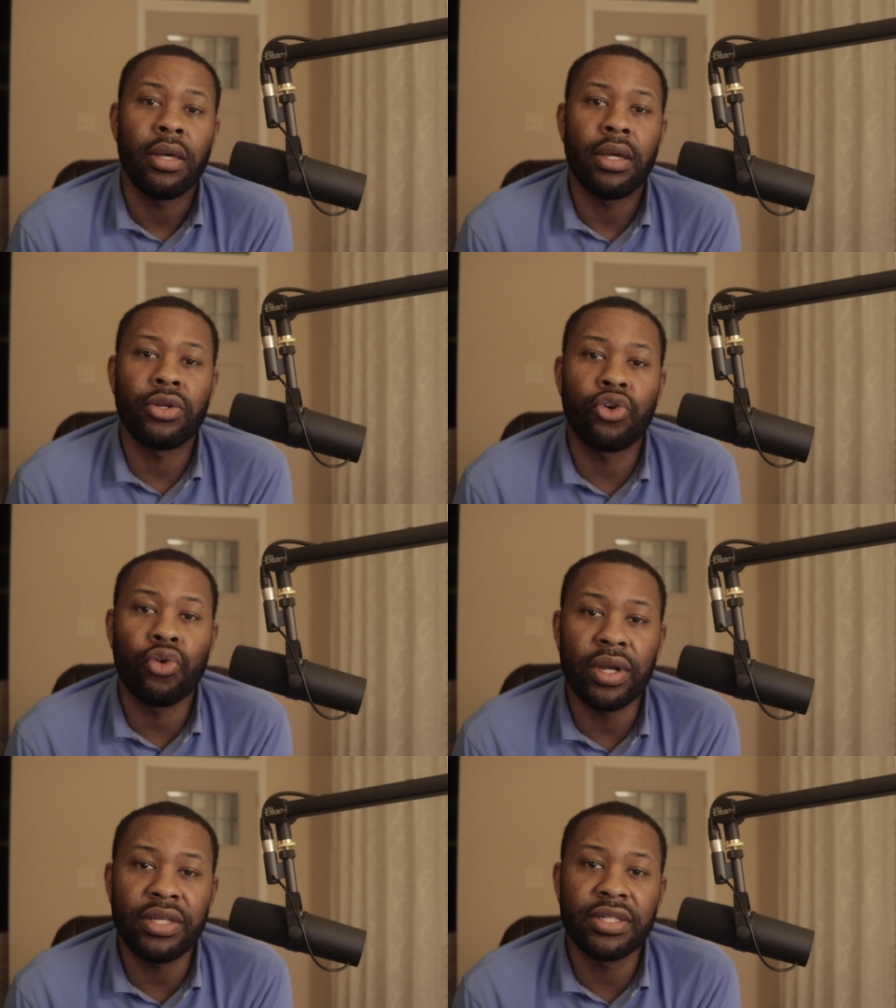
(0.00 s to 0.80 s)

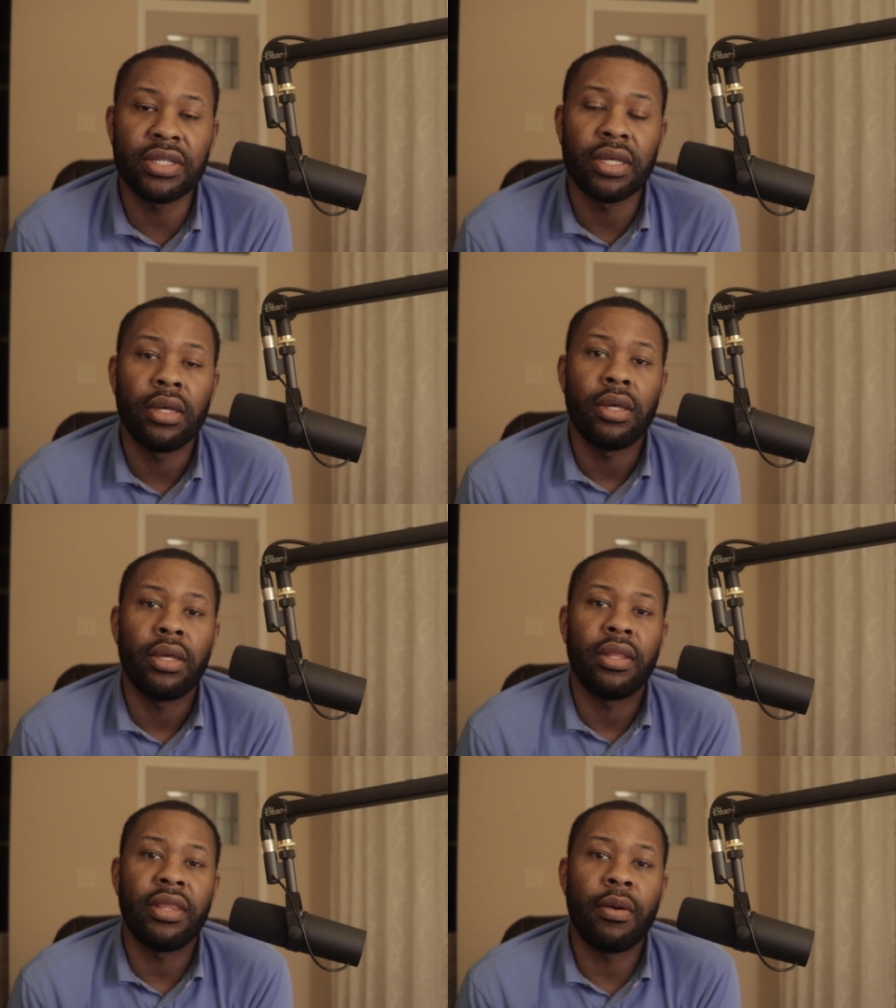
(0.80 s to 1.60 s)
increase
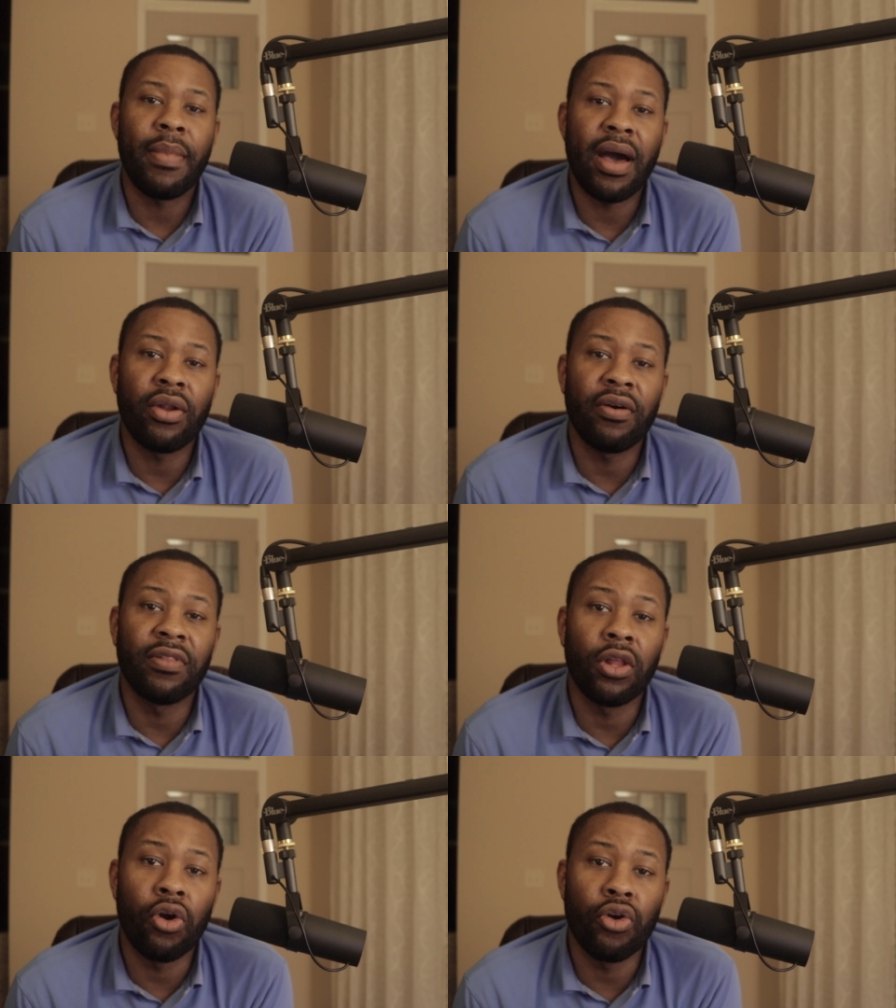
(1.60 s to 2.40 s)
the amount of
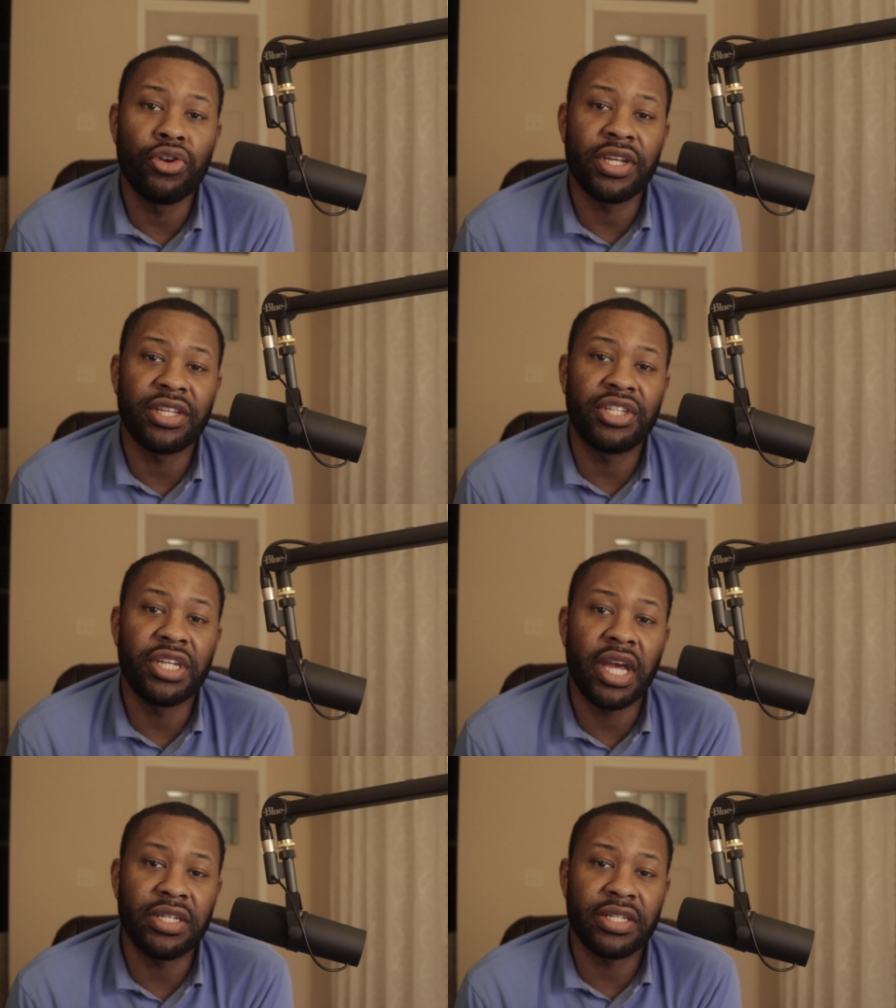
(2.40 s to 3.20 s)
large
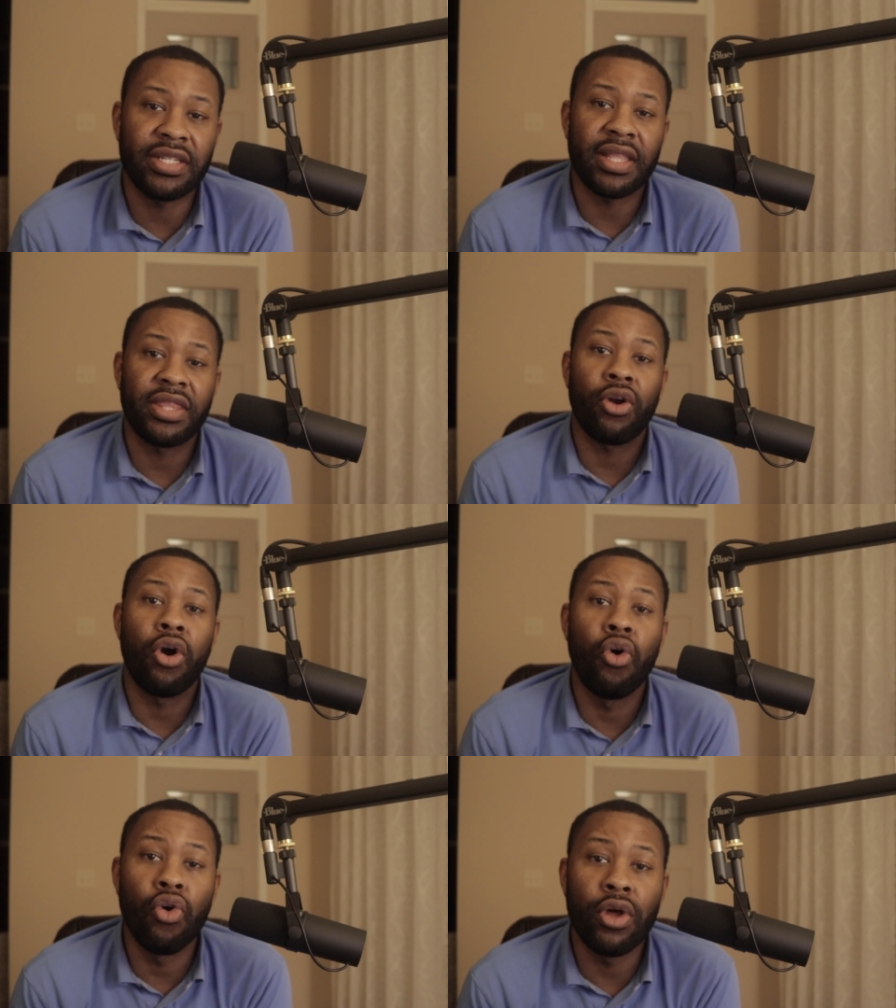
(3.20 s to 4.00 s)
exchanges that they're
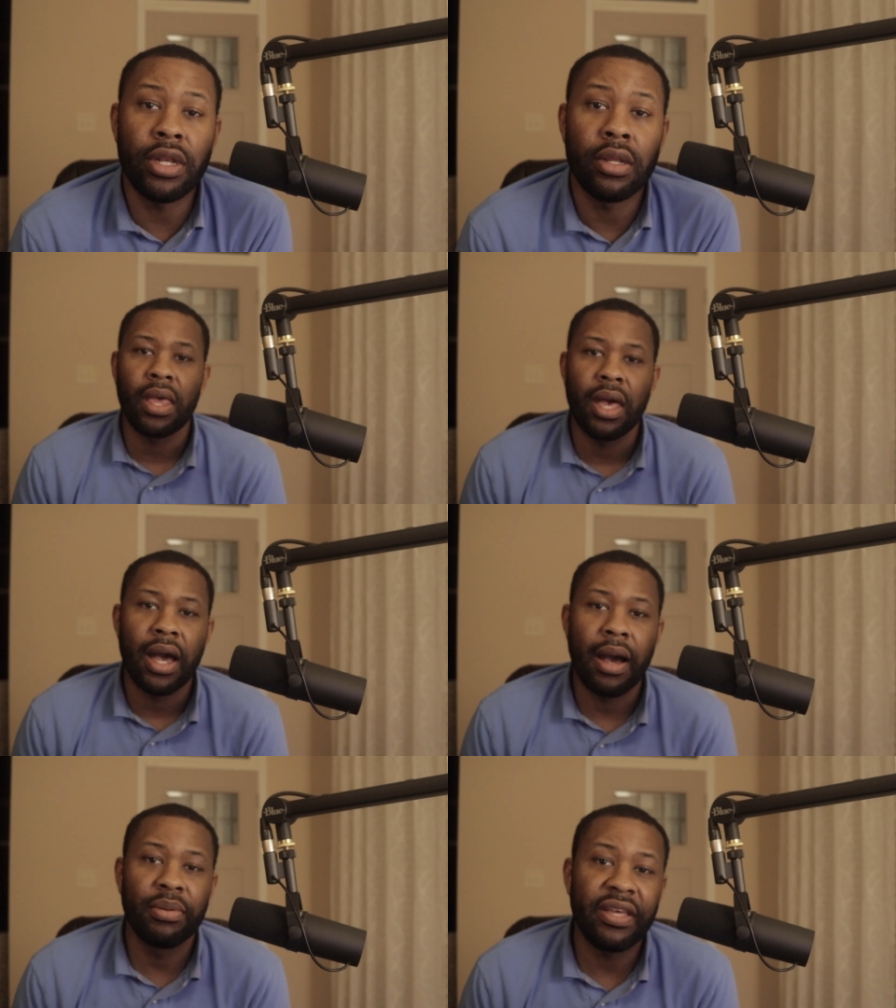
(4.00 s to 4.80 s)
on.
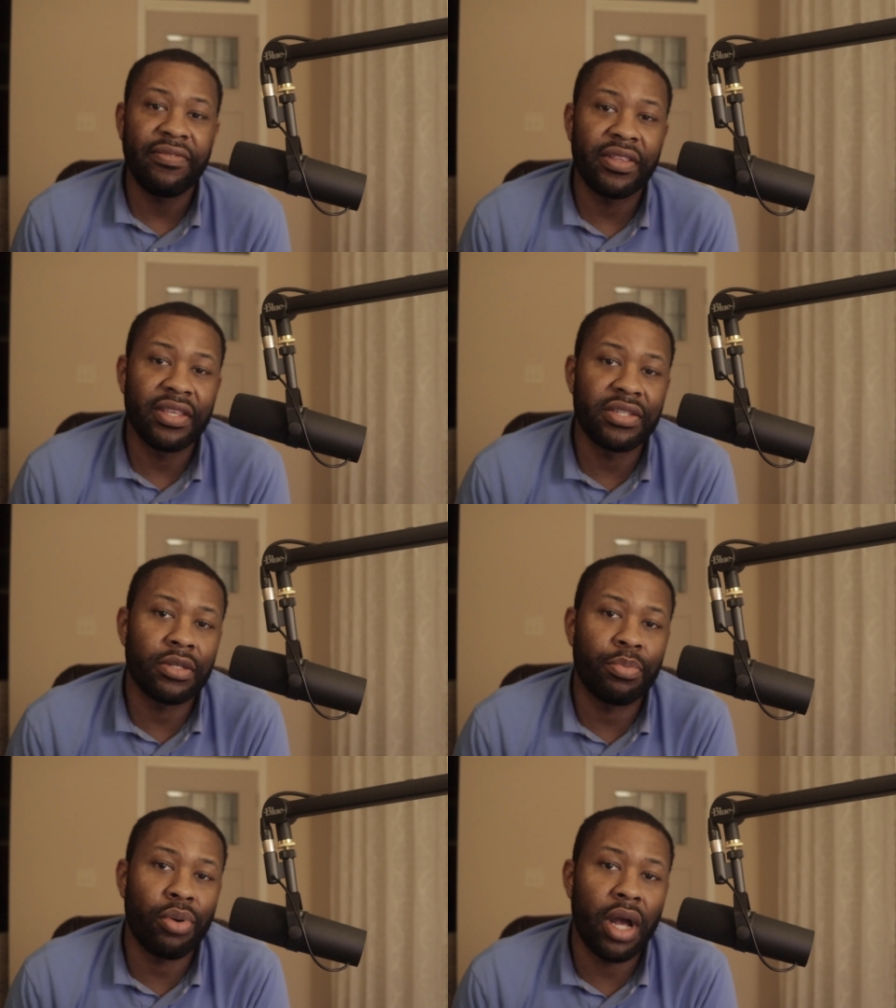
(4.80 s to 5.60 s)
I believe that this
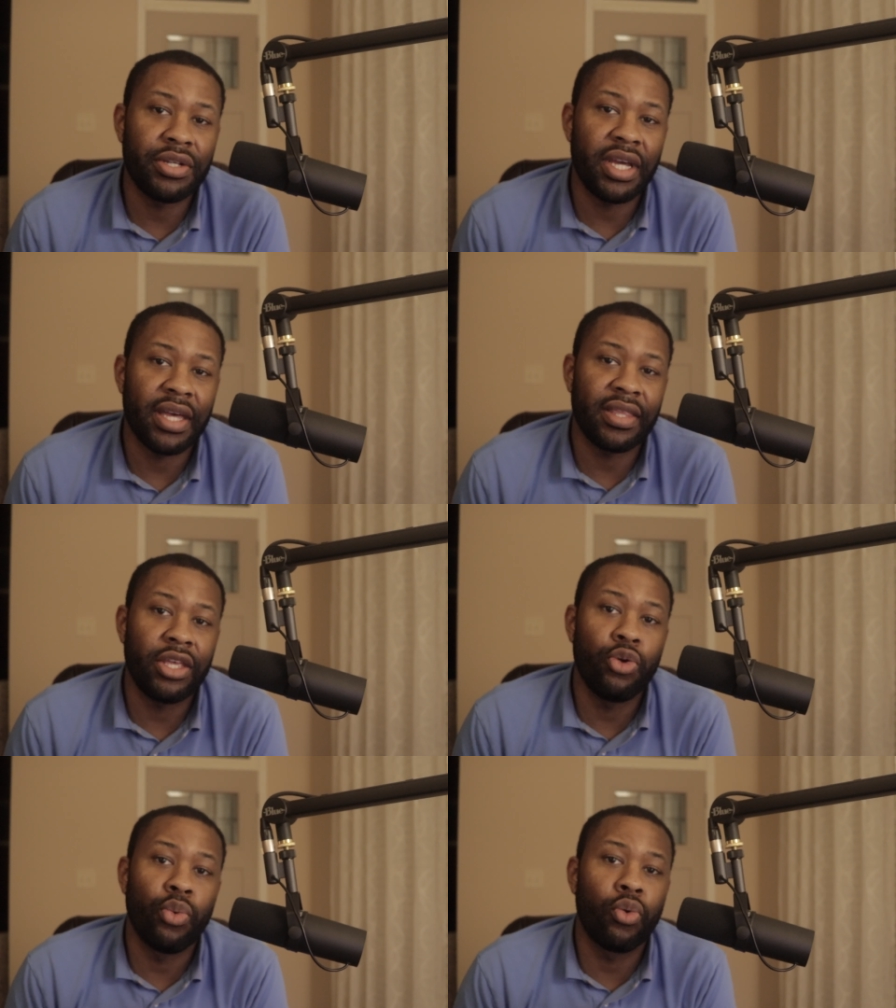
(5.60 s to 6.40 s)
is a project that
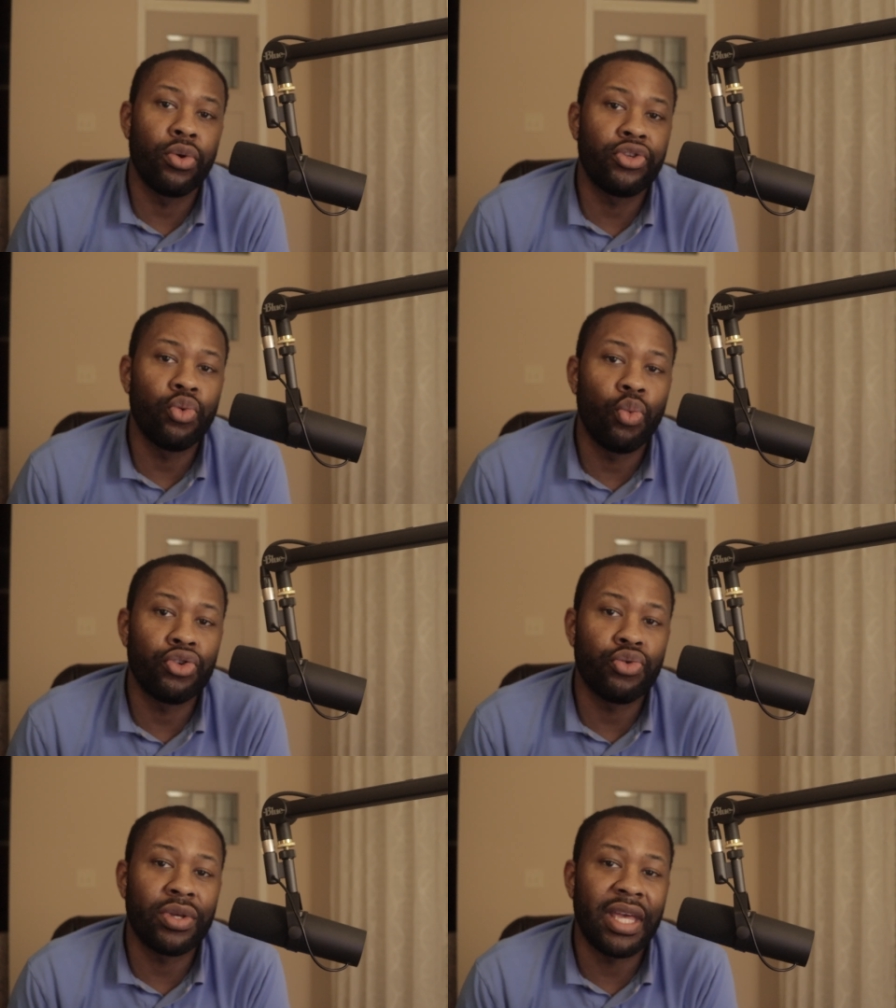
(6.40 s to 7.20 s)
you are going to
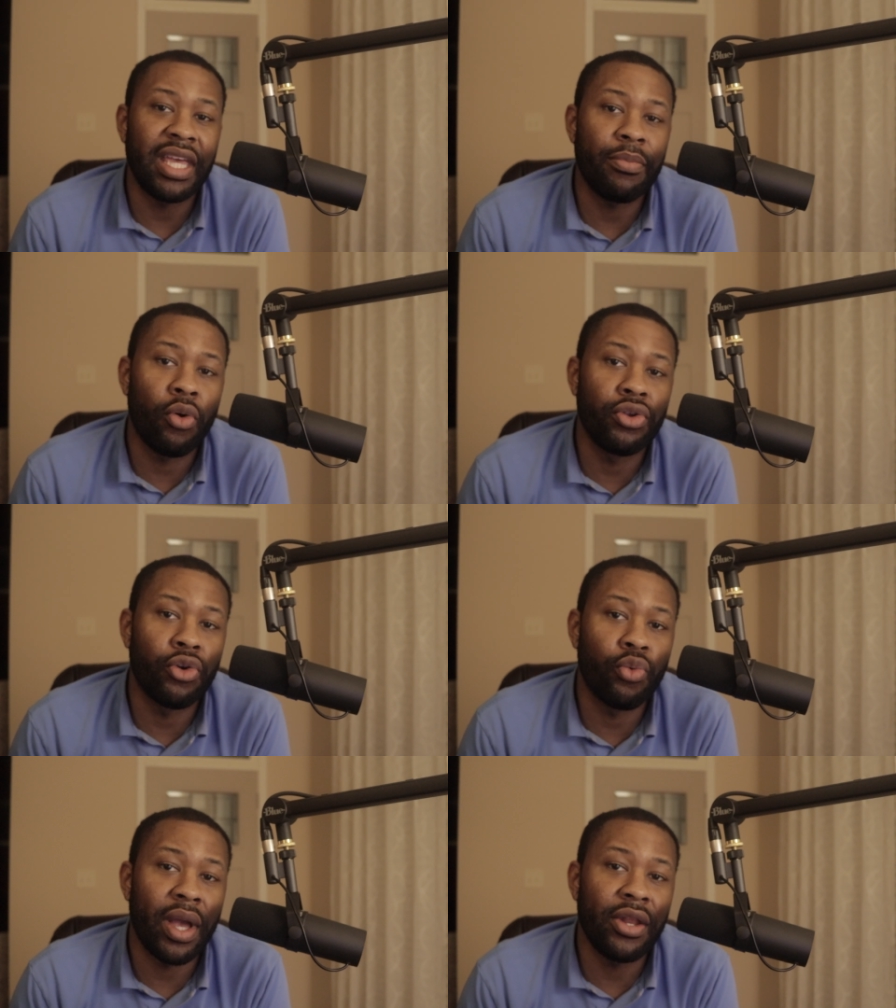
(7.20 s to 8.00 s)
want to keep on
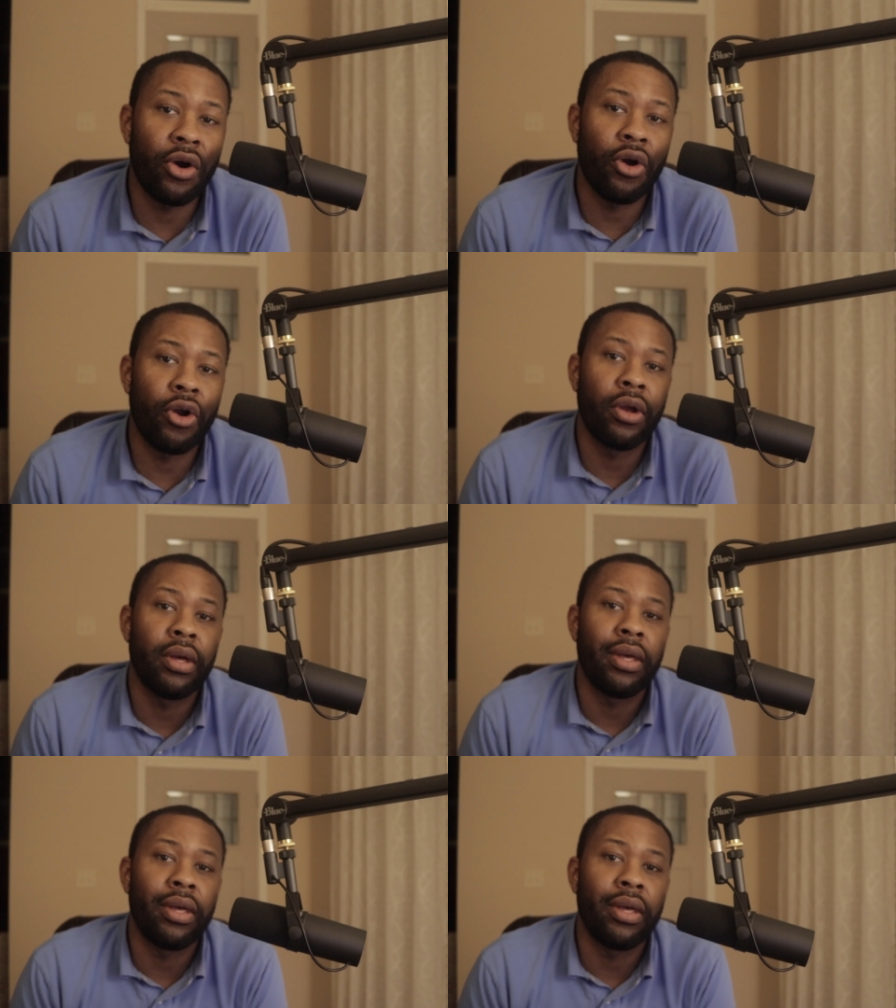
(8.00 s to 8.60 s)
your radar.